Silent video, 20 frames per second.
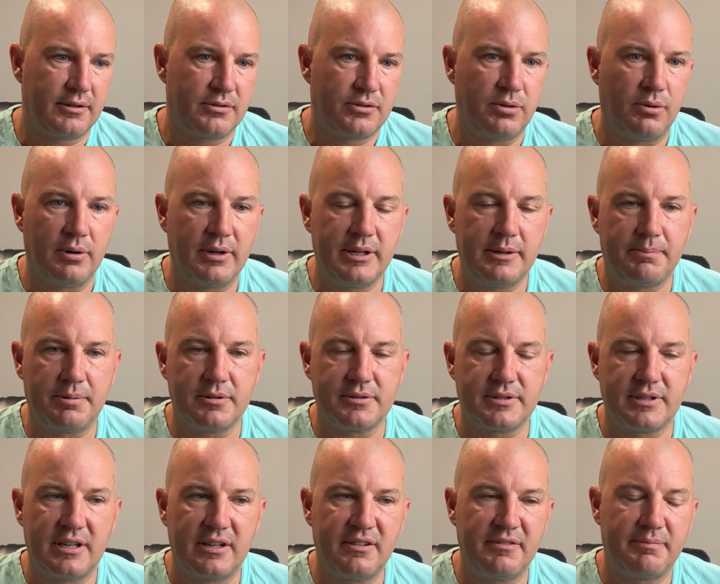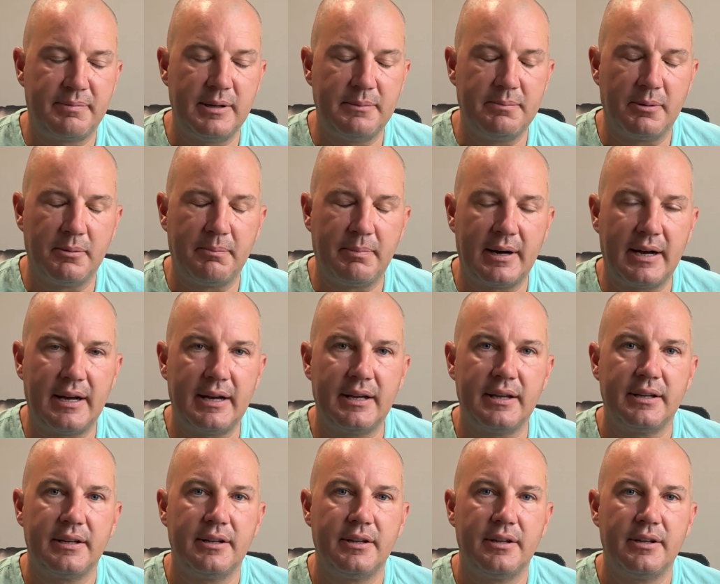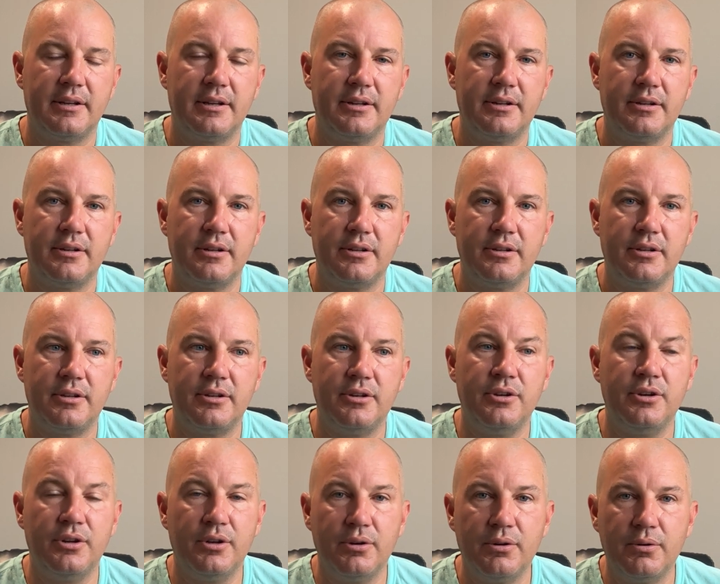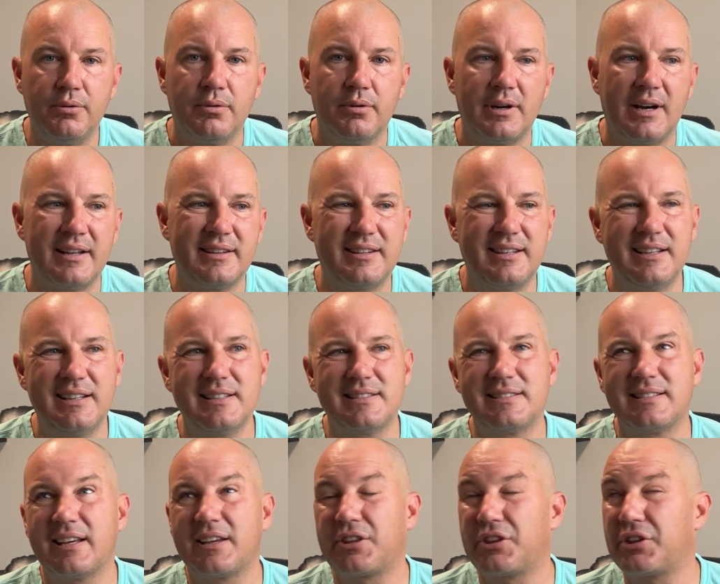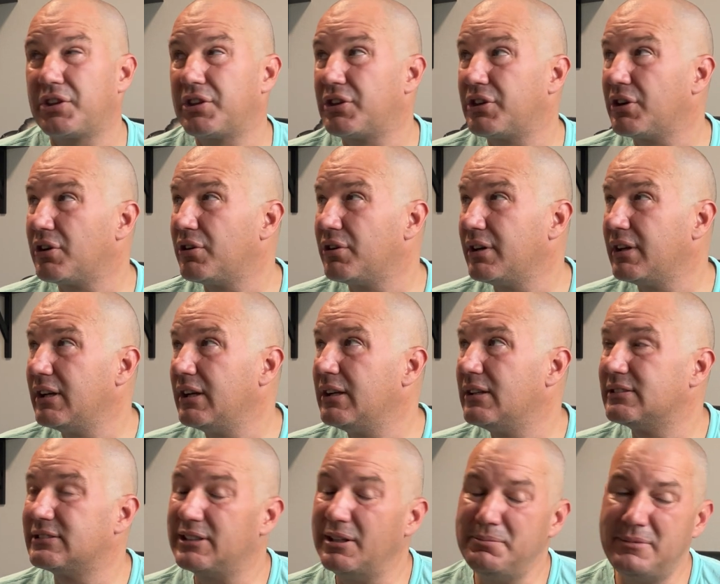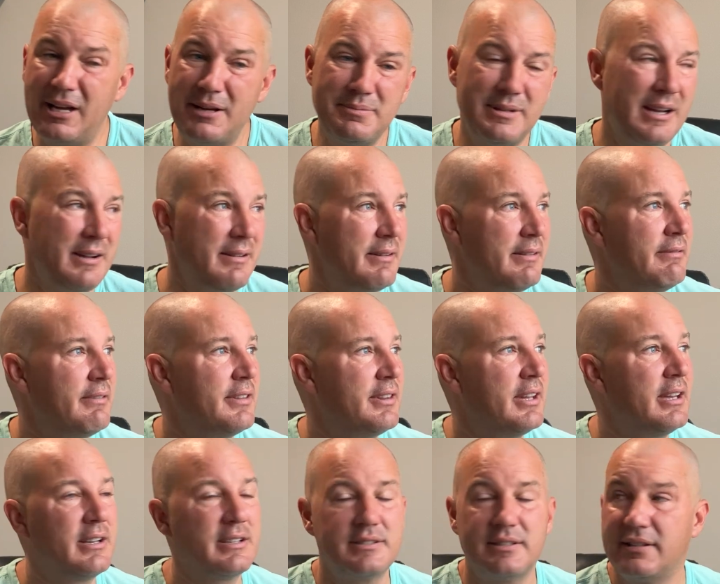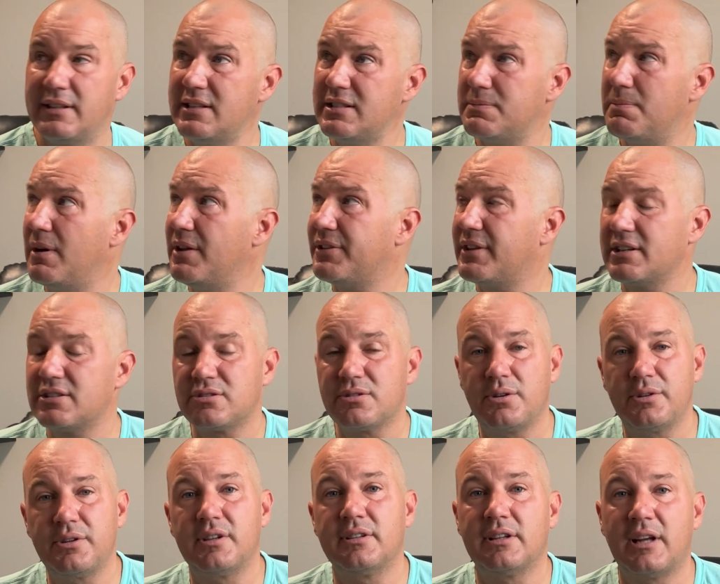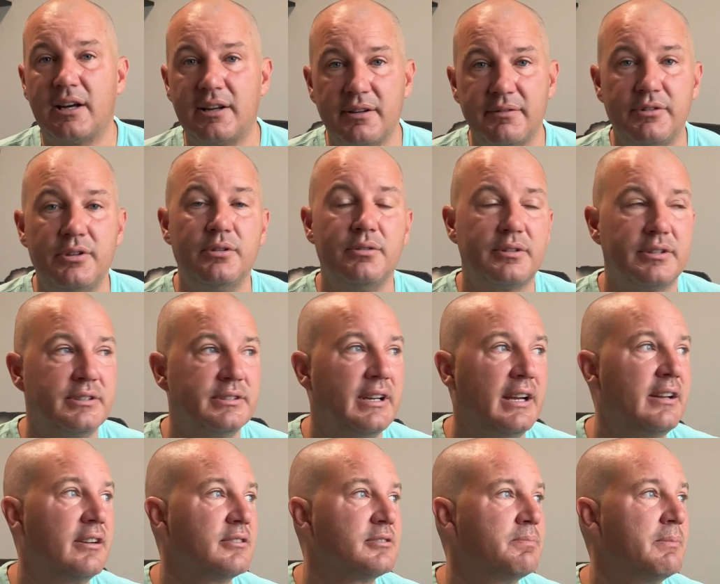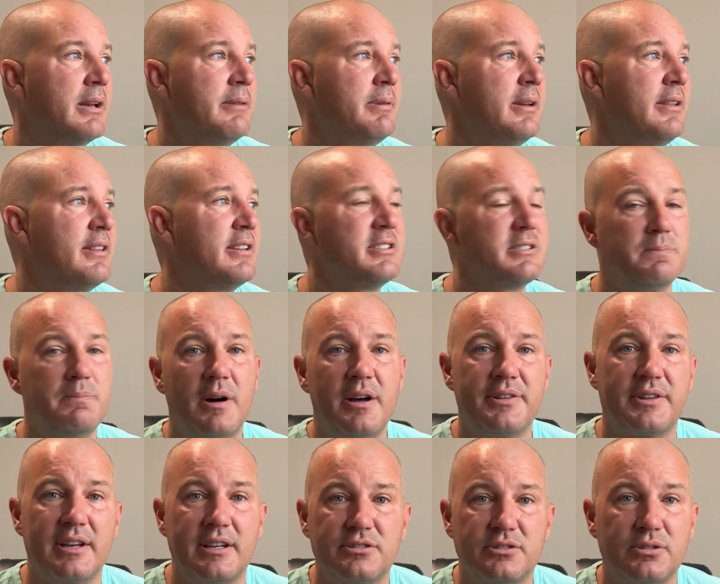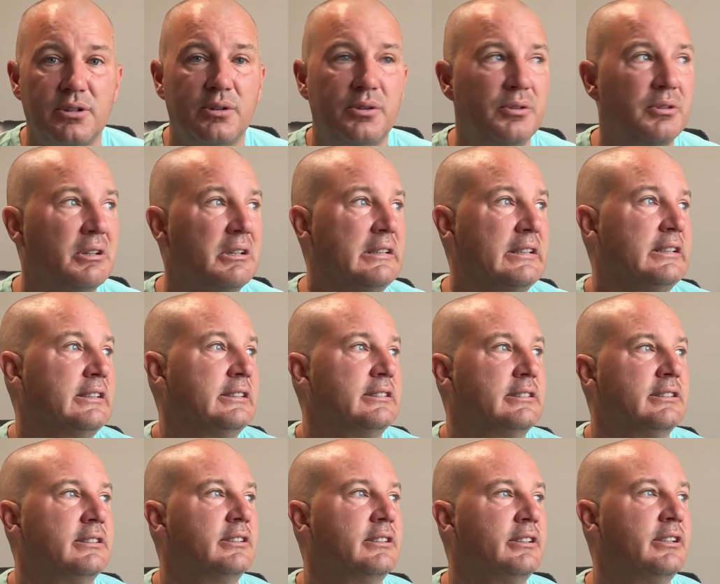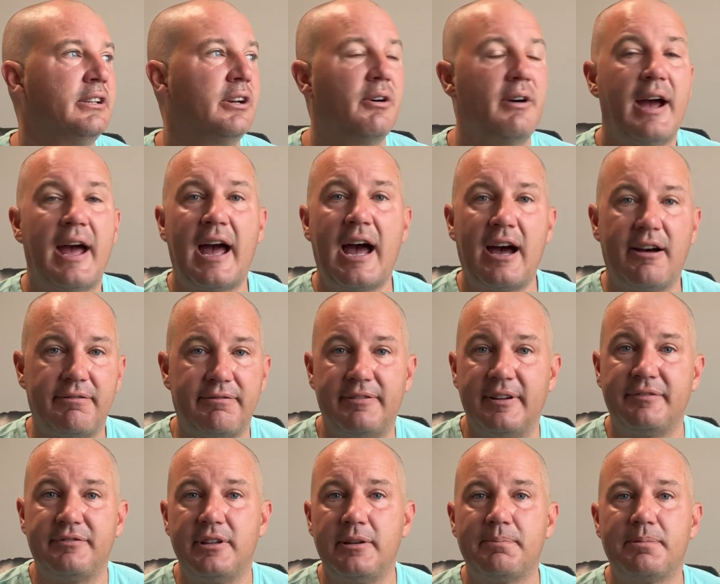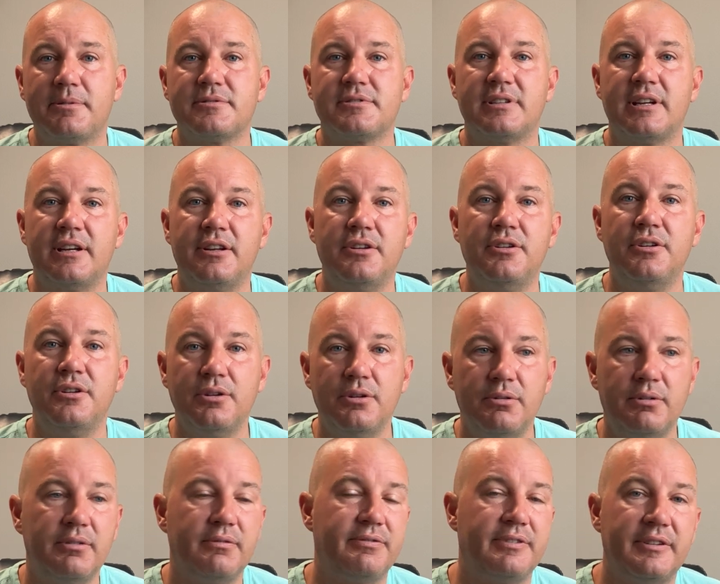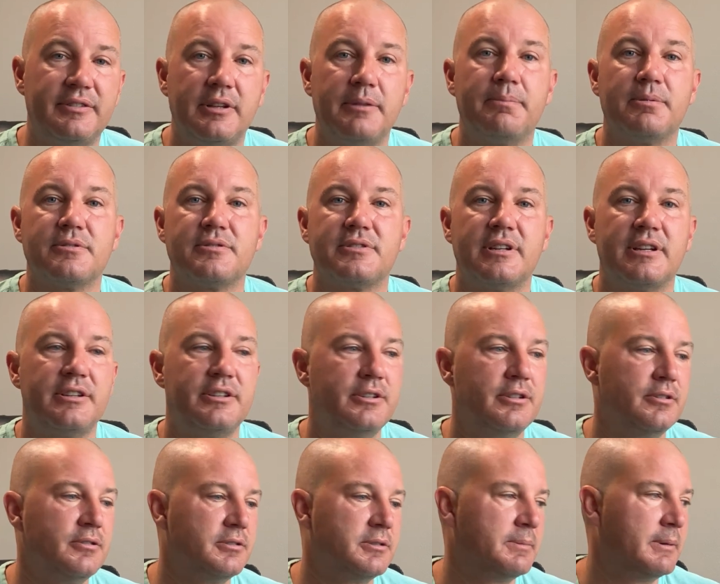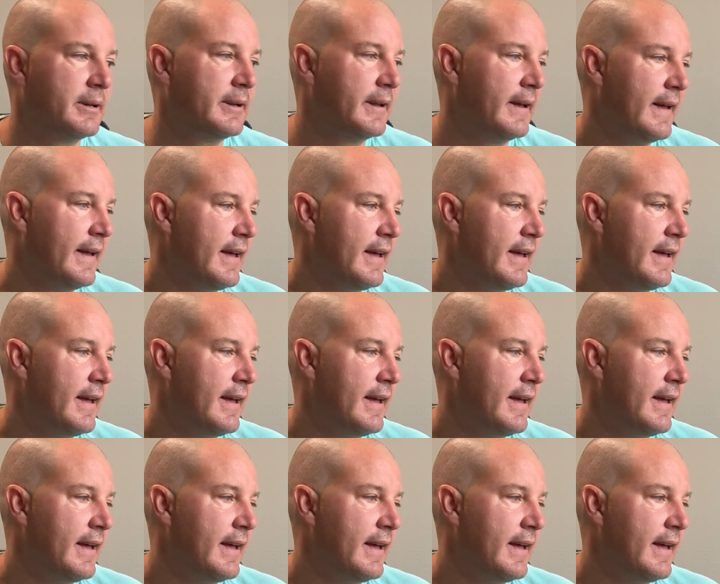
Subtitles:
20% of people buy new. I think it's like 30. Sometimes I even think, because this month I sold a lot of new containers. Maybe this month I sold, half, 50% new and 50% used. But